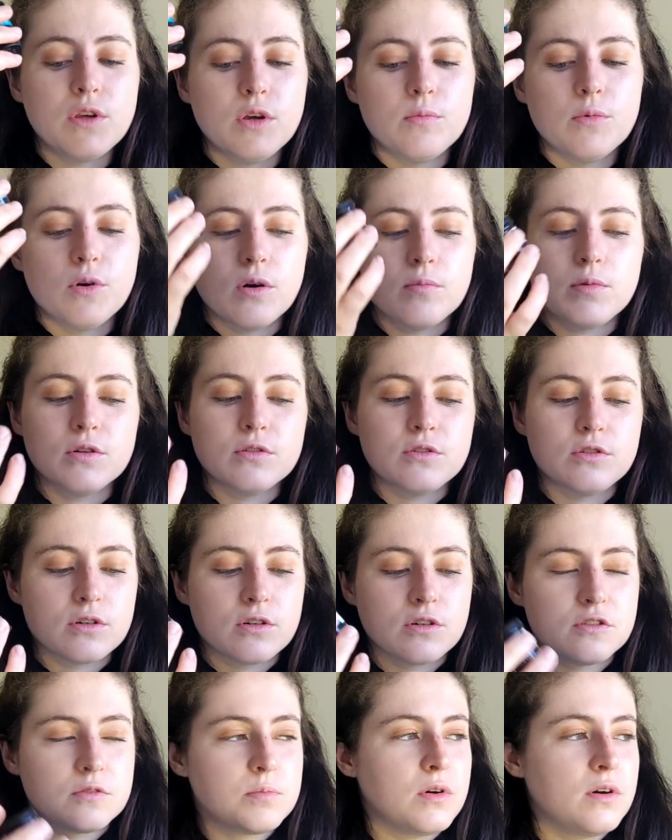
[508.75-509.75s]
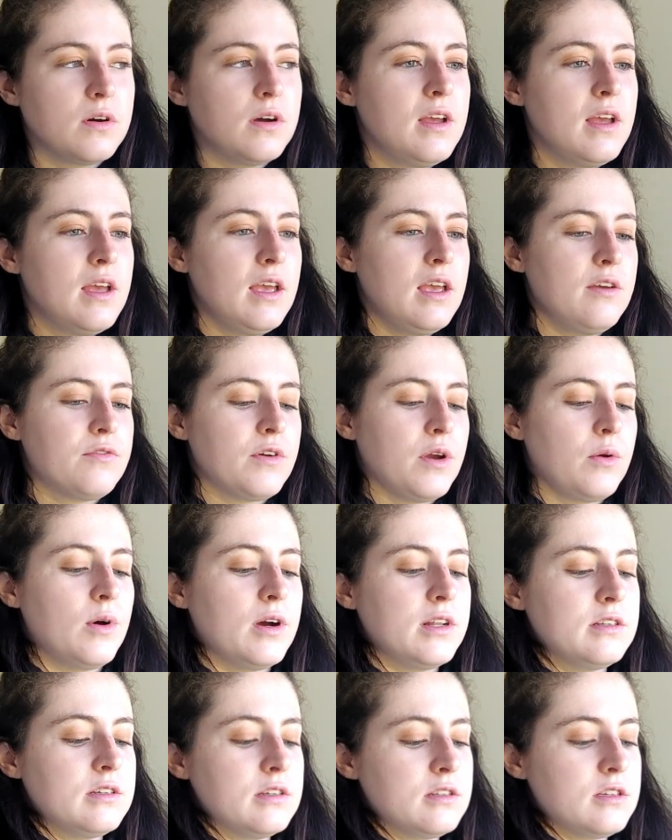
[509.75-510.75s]
few more blood sugars, but if I
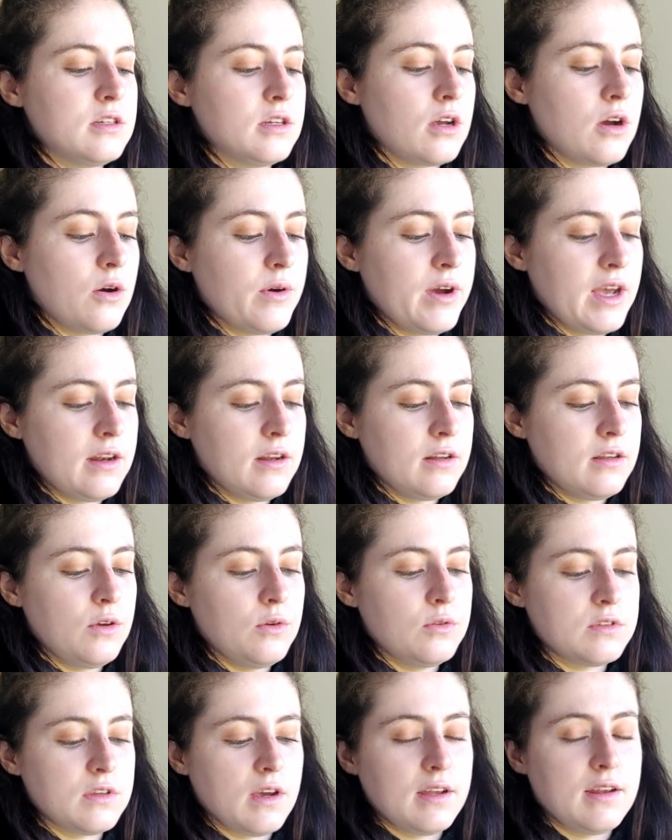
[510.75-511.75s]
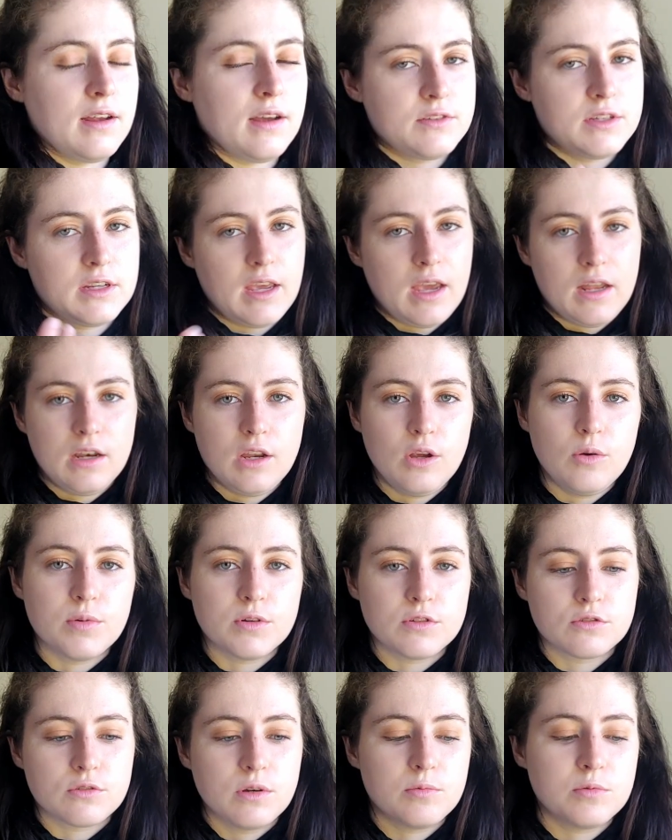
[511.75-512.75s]
wanted to go ahead and use it, I'd have to get a new
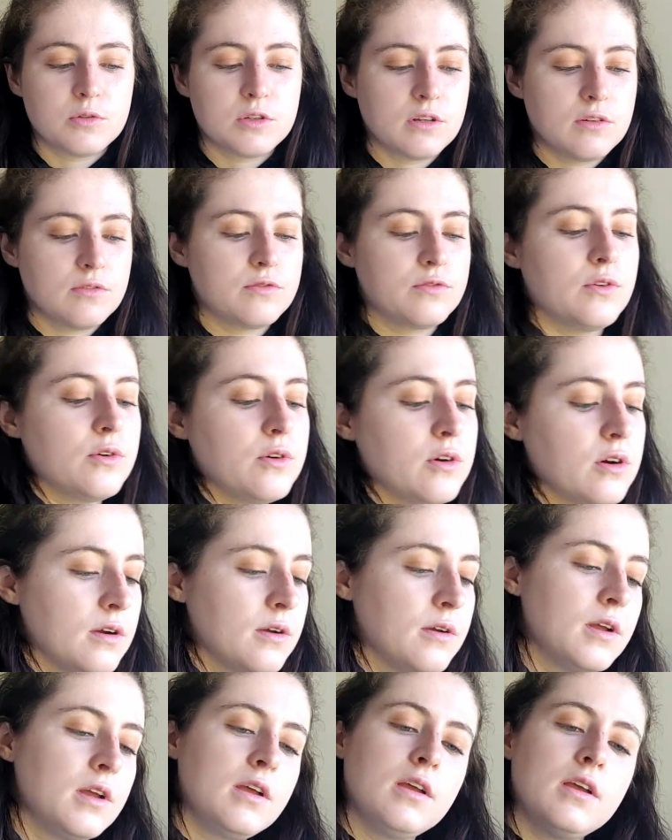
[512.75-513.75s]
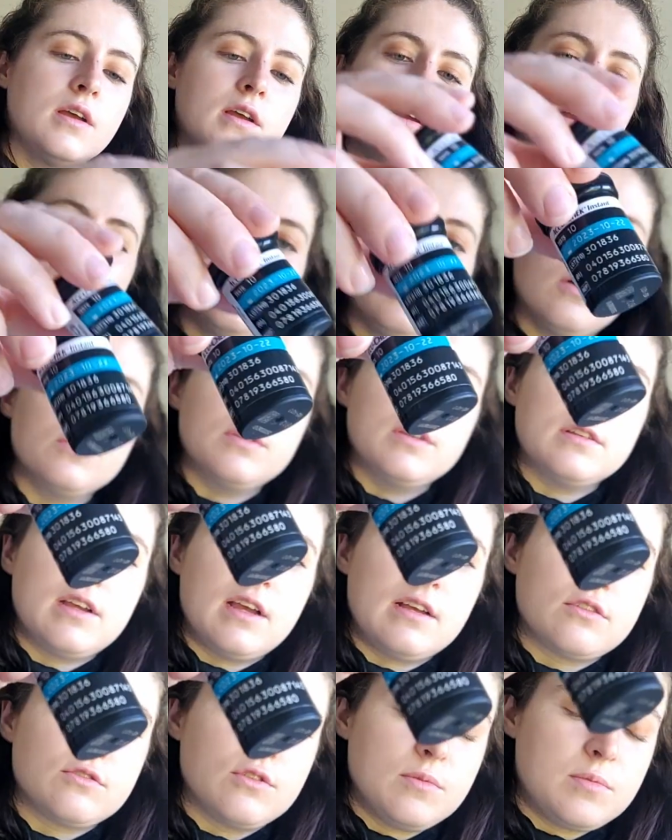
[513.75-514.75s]
prescription for, you know, the test